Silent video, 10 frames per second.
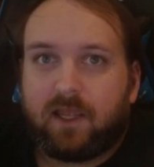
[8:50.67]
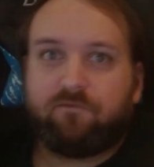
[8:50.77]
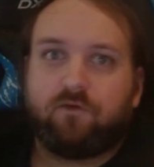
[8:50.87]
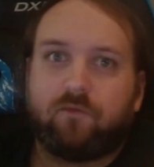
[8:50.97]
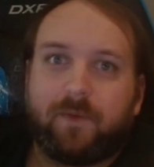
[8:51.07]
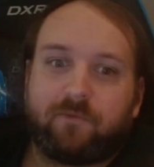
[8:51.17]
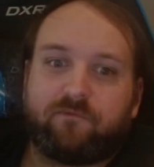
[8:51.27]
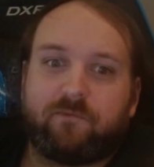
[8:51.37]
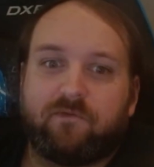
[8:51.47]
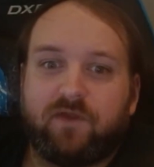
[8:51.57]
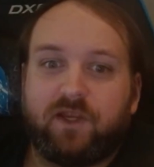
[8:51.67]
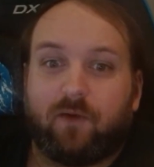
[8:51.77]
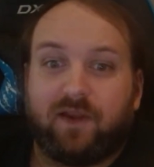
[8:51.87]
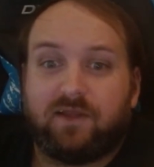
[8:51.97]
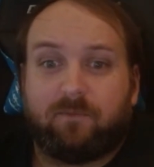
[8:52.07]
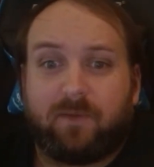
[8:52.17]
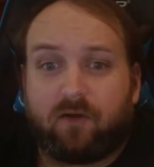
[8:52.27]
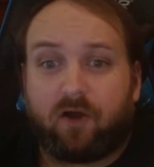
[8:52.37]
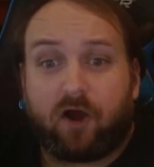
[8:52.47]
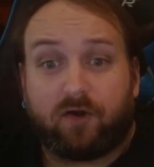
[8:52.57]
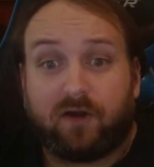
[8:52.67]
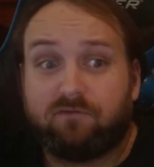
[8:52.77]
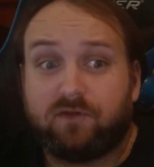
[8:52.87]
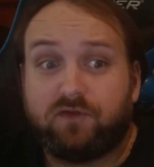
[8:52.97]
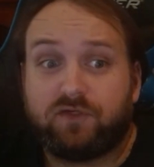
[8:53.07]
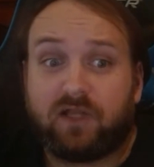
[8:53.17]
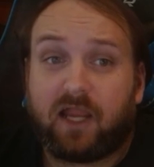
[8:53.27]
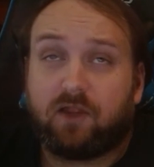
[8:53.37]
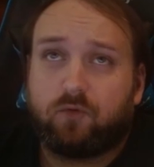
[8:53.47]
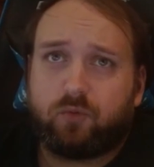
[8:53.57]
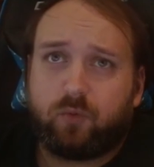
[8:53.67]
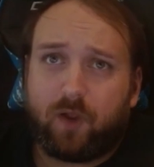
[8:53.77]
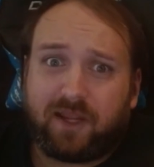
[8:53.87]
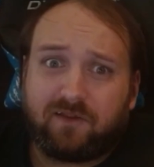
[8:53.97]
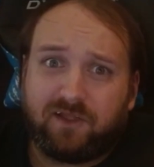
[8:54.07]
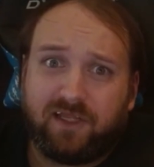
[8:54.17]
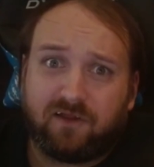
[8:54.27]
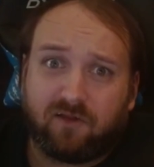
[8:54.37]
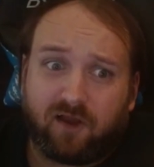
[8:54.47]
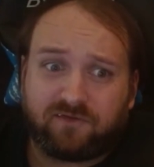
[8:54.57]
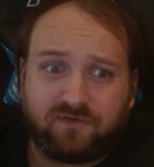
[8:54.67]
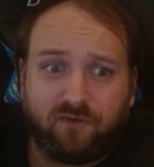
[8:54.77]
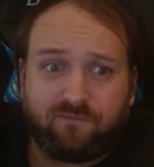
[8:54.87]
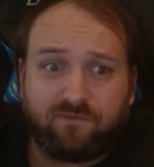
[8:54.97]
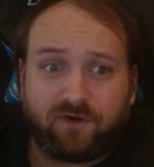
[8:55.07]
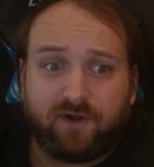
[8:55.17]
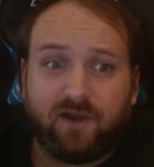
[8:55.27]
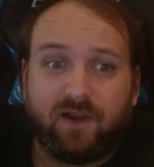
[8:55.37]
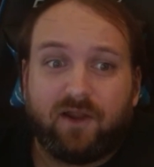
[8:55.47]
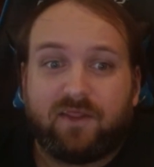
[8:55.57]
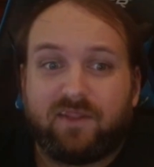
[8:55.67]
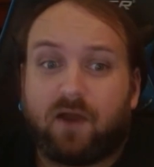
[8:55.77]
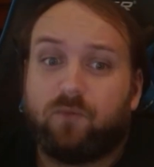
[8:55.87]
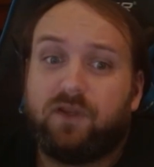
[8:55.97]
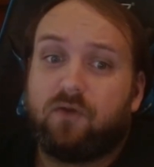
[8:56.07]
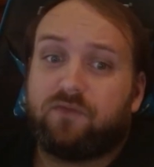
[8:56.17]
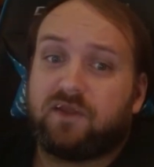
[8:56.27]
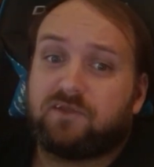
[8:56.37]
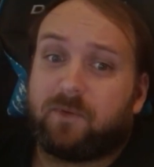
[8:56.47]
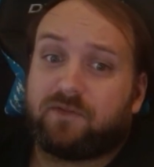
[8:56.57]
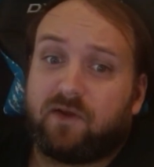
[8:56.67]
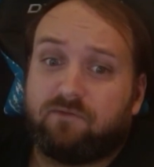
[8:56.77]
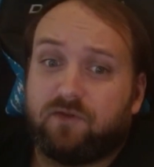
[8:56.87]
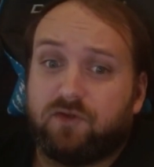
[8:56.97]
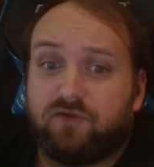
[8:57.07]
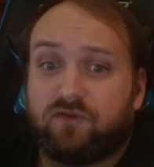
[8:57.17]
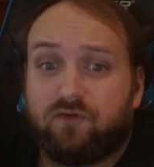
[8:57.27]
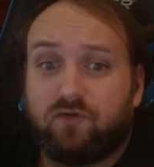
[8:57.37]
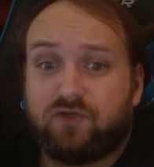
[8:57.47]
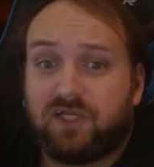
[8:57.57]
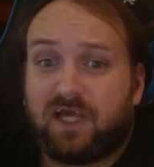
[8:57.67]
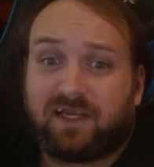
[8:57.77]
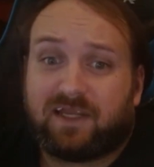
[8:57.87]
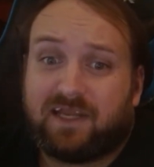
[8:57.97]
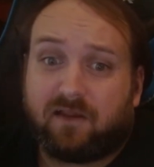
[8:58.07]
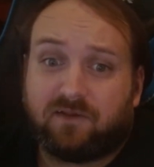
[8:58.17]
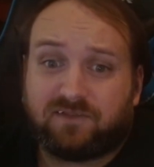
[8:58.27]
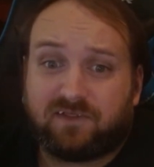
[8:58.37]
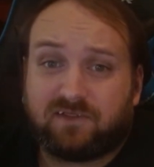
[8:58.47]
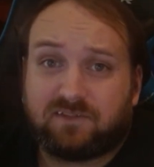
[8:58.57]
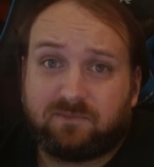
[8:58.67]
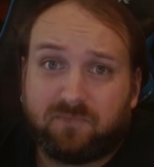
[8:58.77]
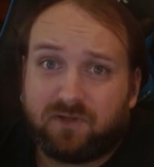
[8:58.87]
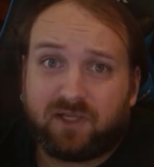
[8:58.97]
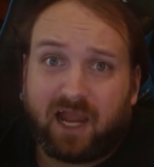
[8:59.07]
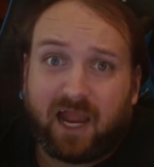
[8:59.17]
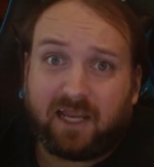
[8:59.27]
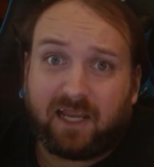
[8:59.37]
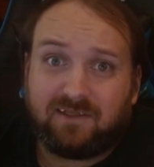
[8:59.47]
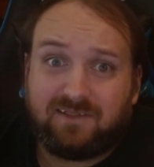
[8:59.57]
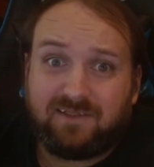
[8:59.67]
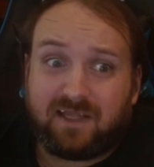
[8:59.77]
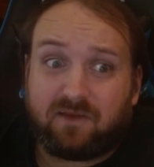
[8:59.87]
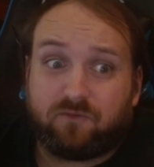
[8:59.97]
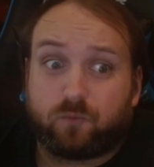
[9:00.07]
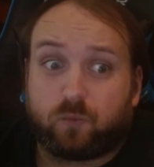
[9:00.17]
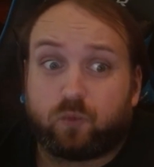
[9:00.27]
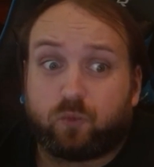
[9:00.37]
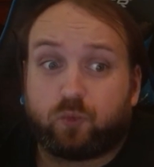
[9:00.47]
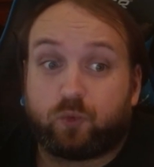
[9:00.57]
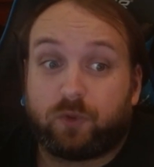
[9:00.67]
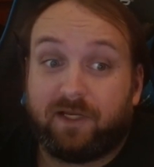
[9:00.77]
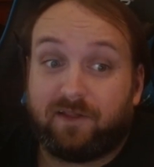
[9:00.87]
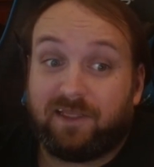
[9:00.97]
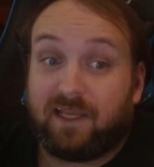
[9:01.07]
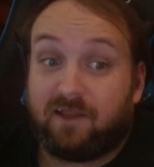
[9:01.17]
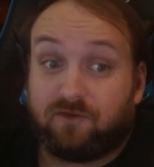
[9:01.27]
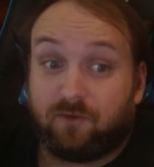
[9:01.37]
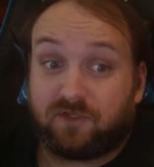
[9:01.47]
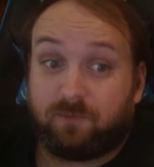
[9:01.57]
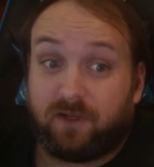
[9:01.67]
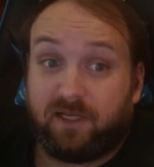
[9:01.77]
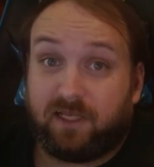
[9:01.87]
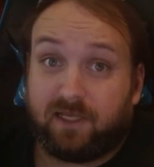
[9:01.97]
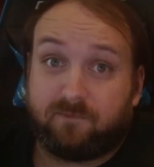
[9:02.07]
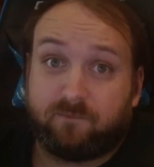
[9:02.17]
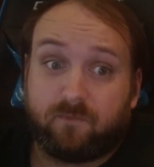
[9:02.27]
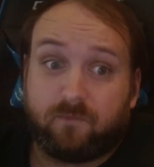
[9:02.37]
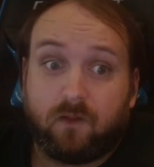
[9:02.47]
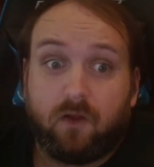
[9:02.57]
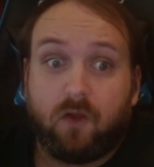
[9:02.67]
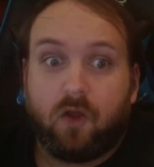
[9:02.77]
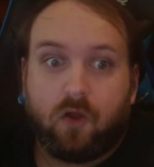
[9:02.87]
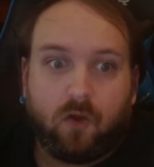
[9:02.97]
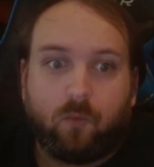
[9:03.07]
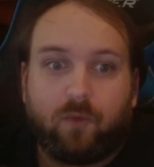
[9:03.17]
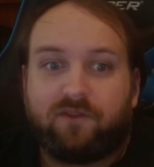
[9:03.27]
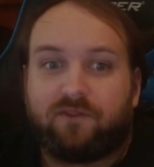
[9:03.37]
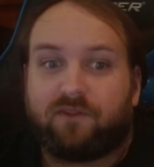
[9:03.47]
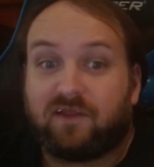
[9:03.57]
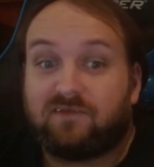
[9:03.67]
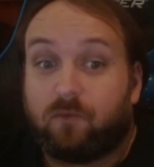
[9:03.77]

If you remember from the video I did about otter evolution, I quickly glossed over that we know things about their evolution through genetic analysis, but I didn't really get into explaining it. One of the things